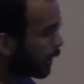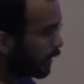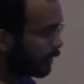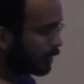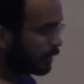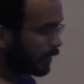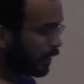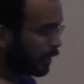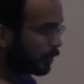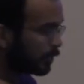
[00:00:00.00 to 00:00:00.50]
and
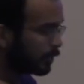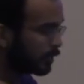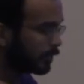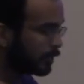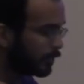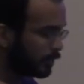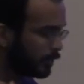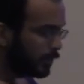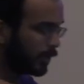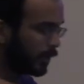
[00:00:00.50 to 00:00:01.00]
disabled.
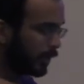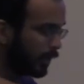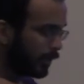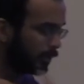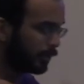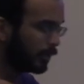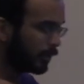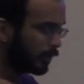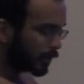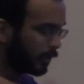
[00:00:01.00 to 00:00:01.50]
So
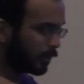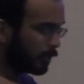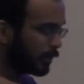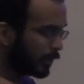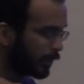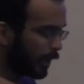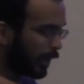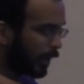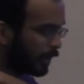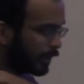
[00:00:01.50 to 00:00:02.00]
during during their
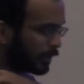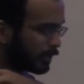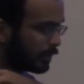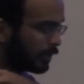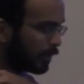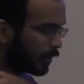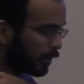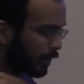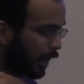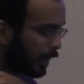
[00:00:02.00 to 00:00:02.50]
periodics,
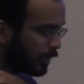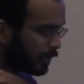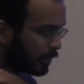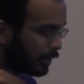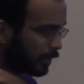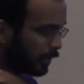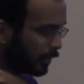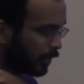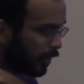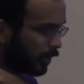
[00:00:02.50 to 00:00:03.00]
they're
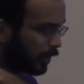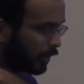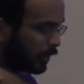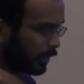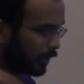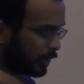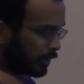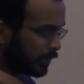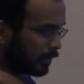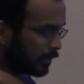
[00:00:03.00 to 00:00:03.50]
constantly calling
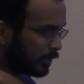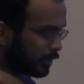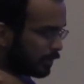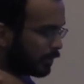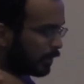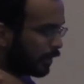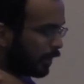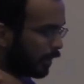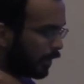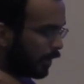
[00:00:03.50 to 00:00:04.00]
these
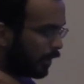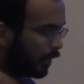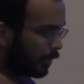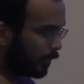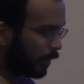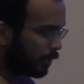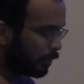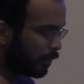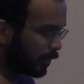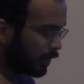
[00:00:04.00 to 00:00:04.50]

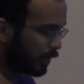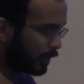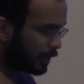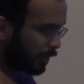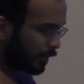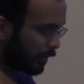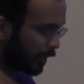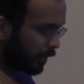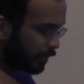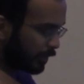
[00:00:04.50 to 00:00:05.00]
um, and putting
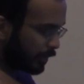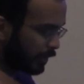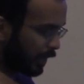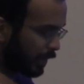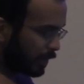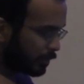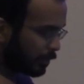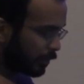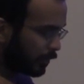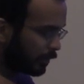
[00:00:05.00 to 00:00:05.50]
stuff out to the
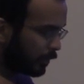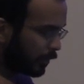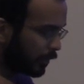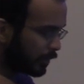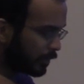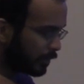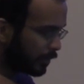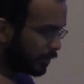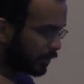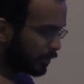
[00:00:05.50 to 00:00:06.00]
dashboard for
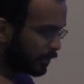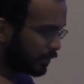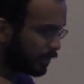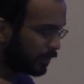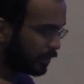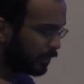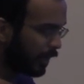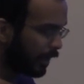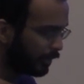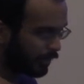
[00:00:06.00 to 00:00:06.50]
us, so we can see
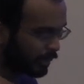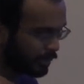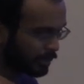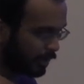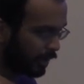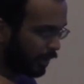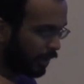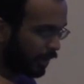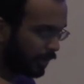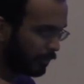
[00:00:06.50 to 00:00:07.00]
the NavX
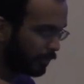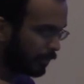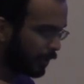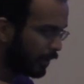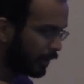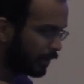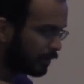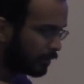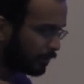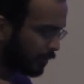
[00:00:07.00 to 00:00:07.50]
yaw
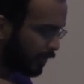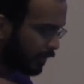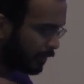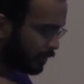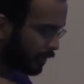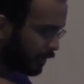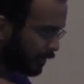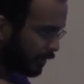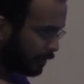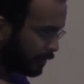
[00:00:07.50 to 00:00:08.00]
rate and
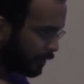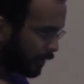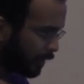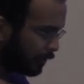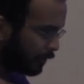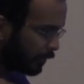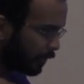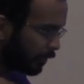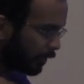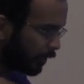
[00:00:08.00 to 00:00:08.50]
drivetrain and stuff
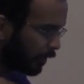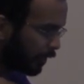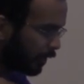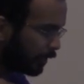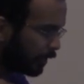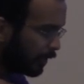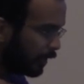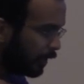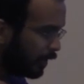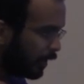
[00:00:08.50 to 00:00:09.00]
going
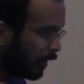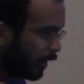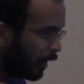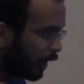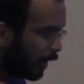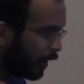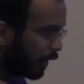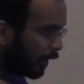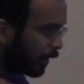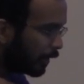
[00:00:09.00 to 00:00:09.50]
on.
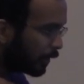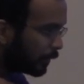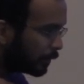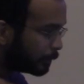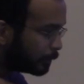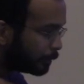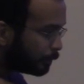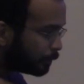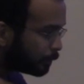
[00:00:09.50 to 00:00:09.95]
Um, and their